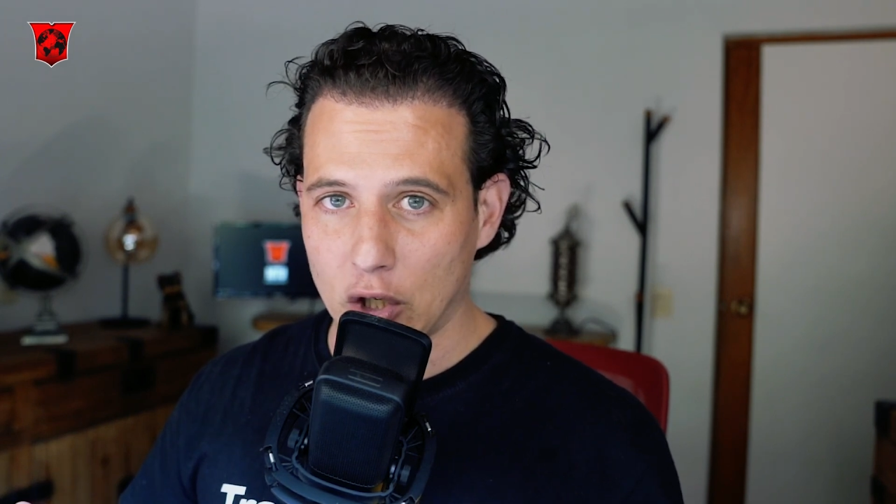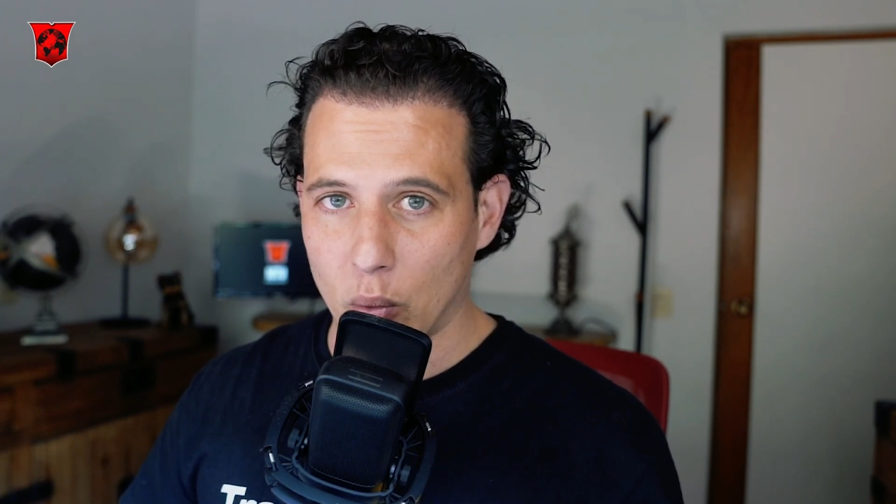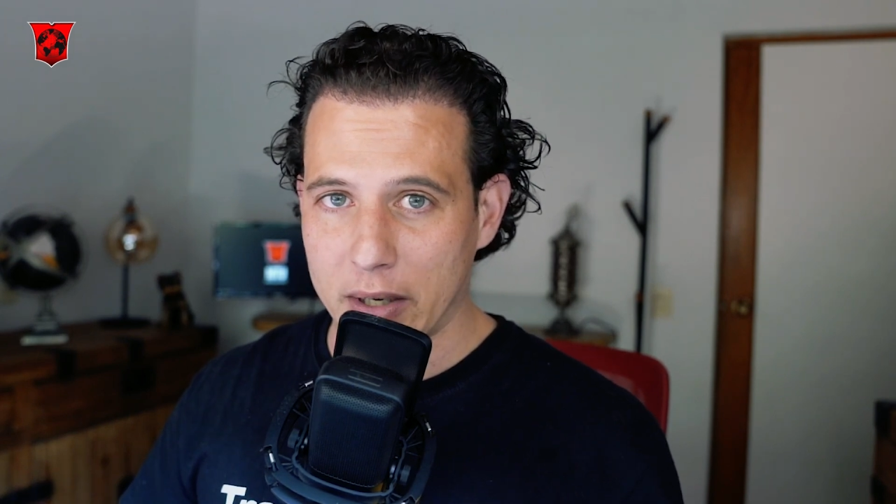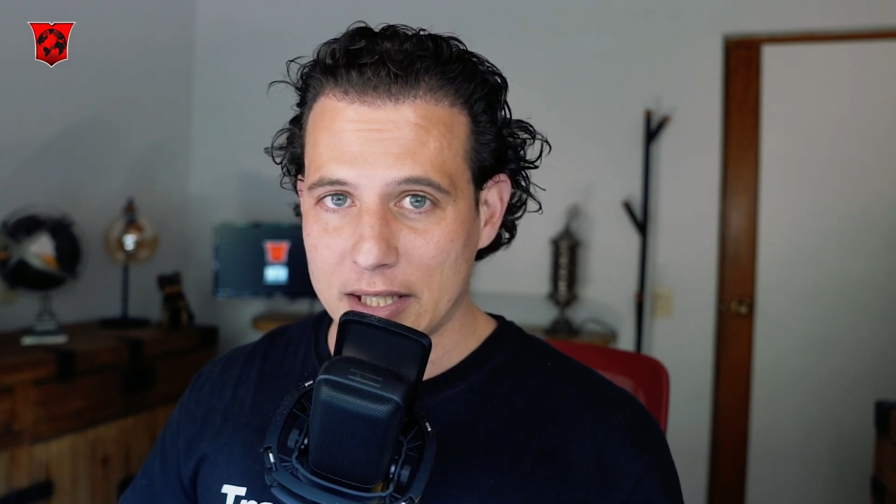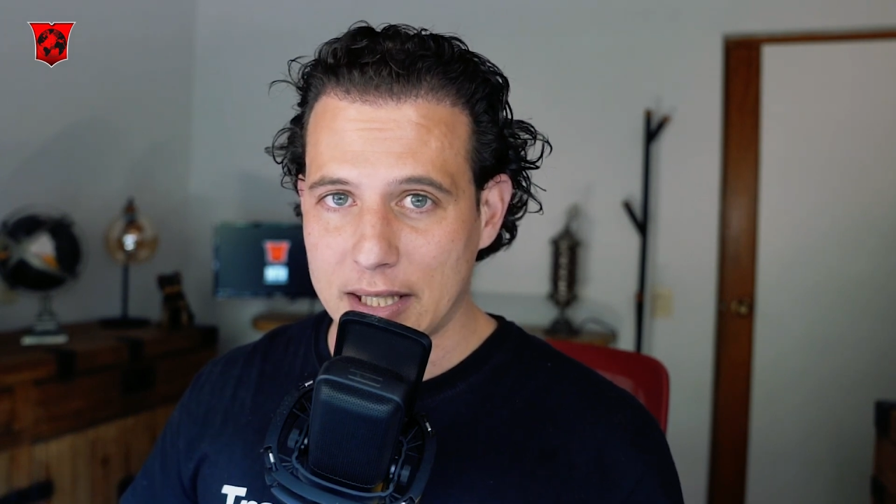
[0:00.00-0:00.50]
that you
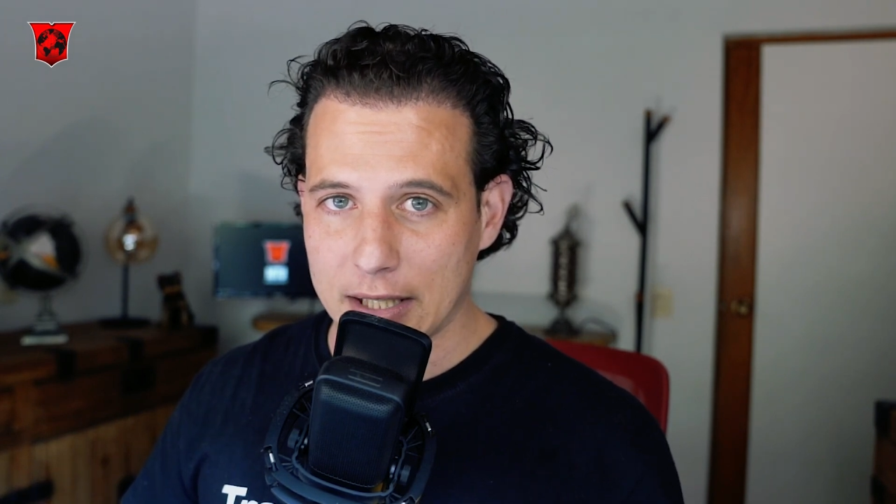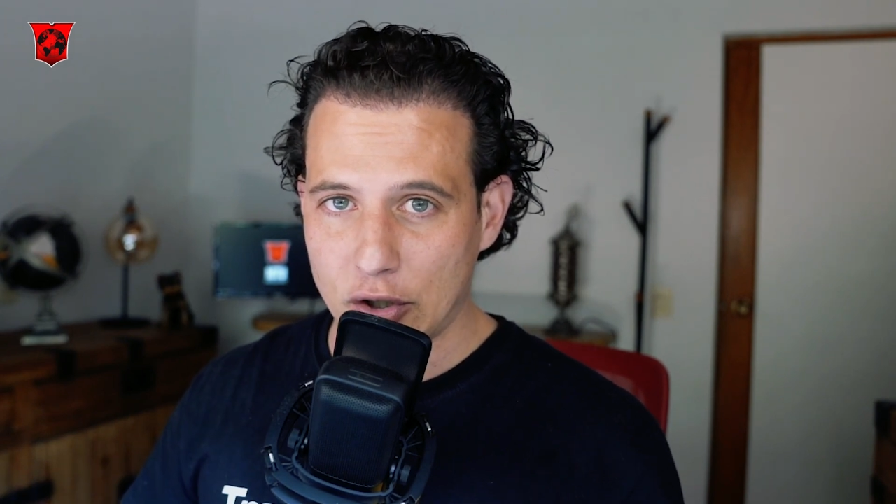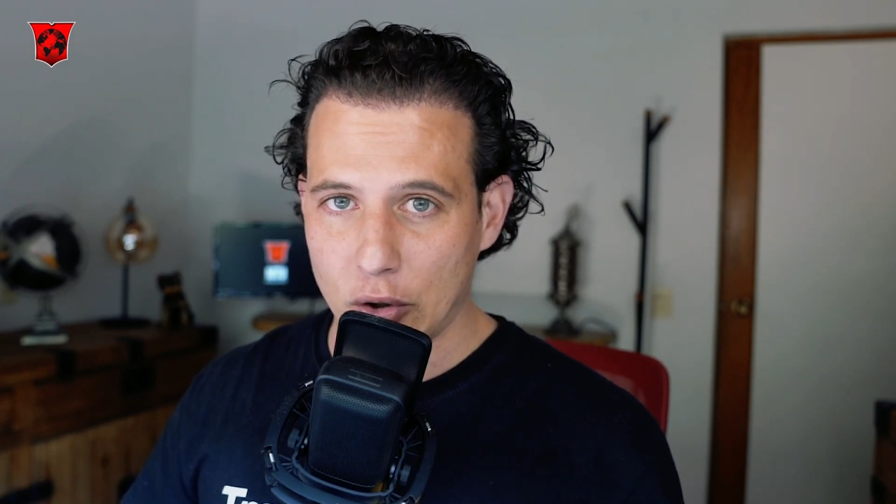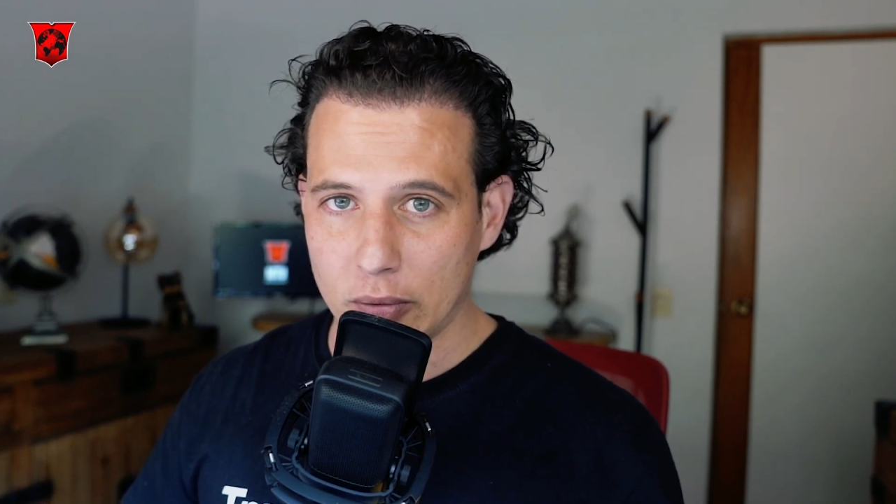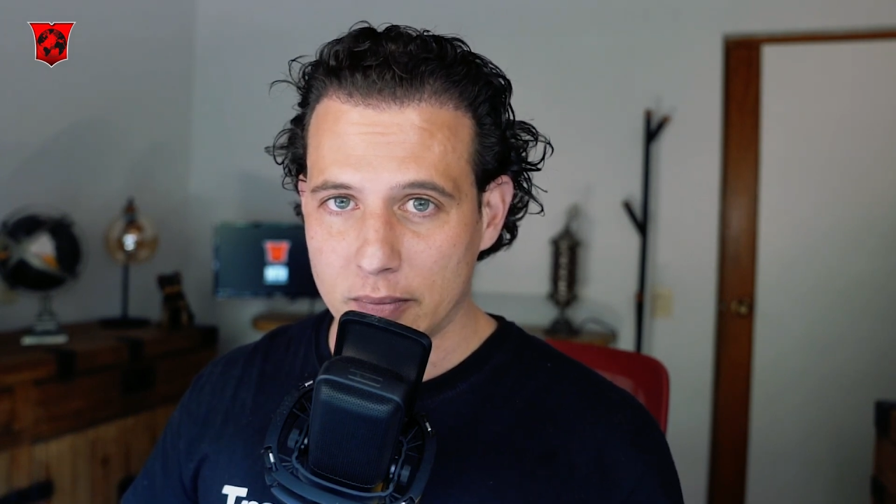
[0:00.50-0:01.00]
want to stick
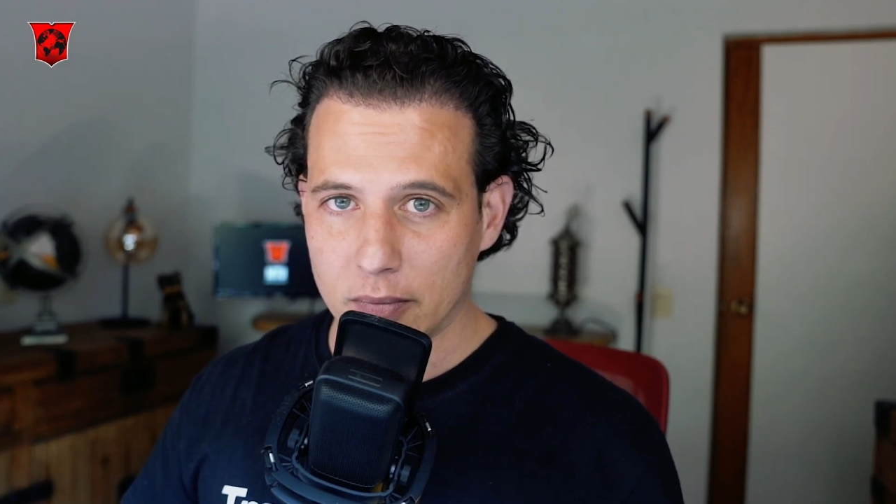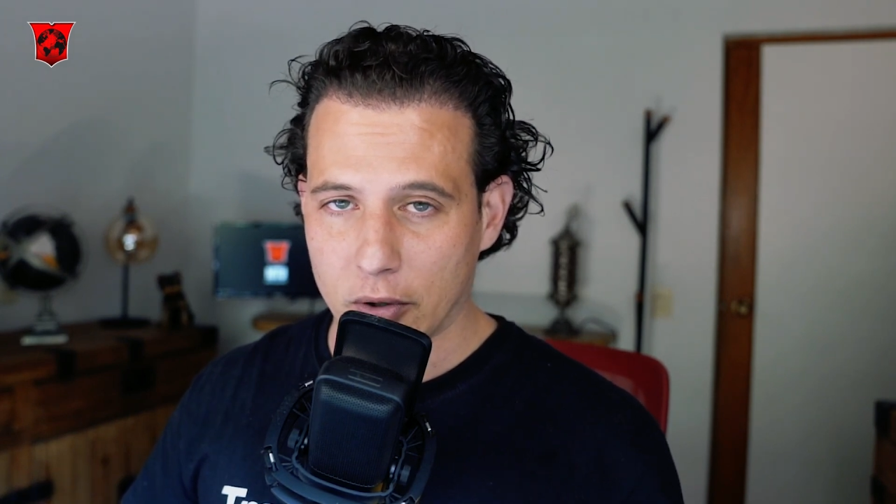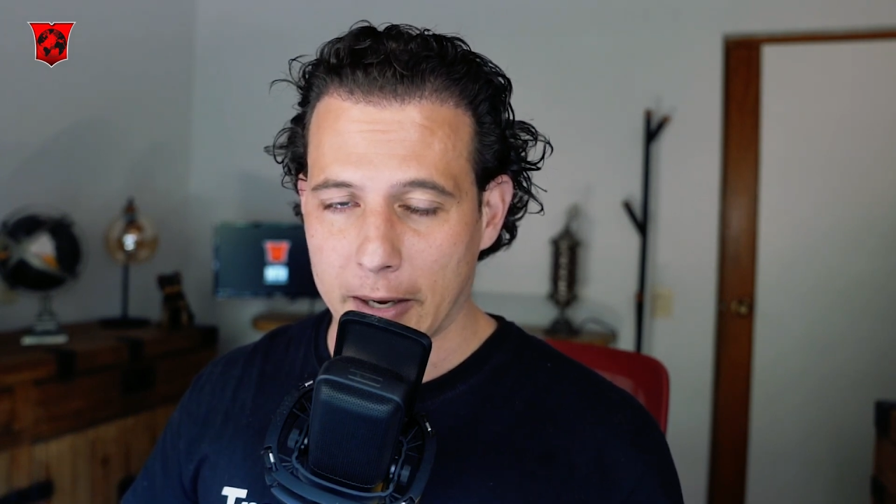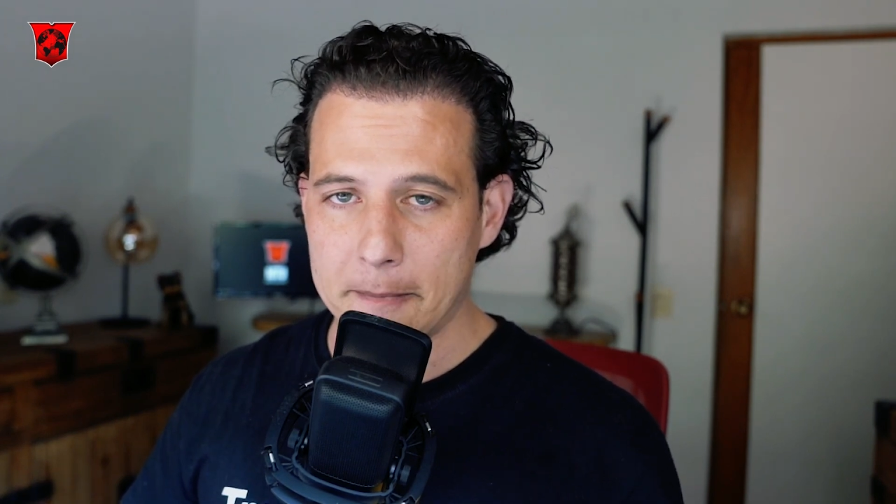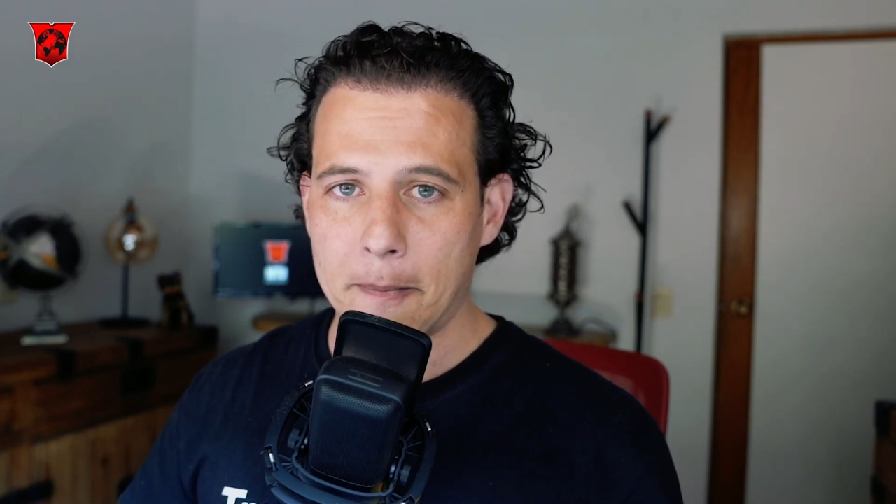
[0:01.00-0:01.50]
to.
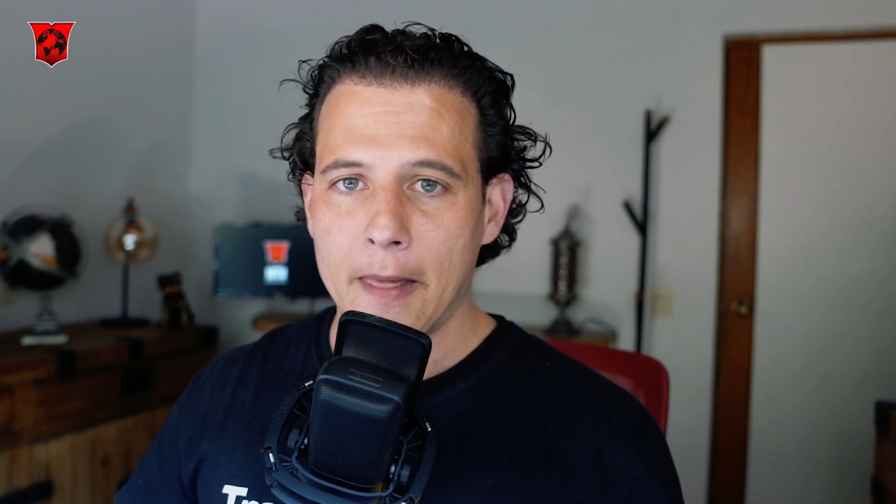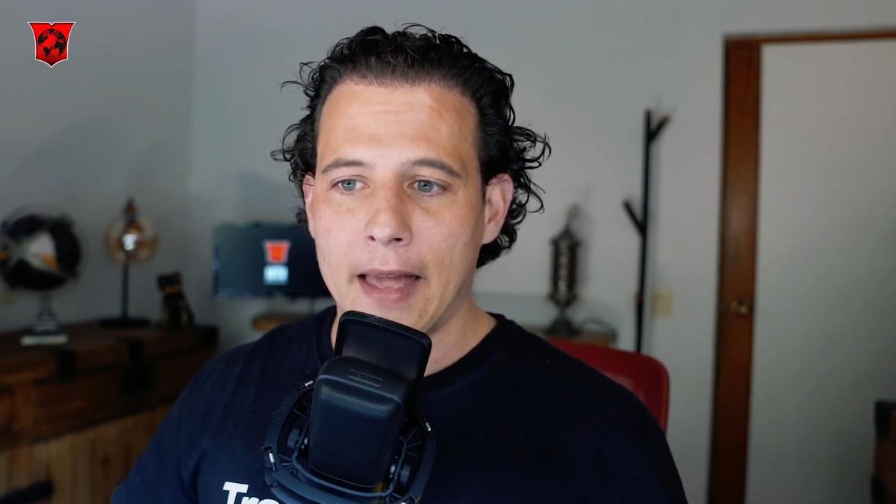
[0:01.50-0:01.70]
Okay.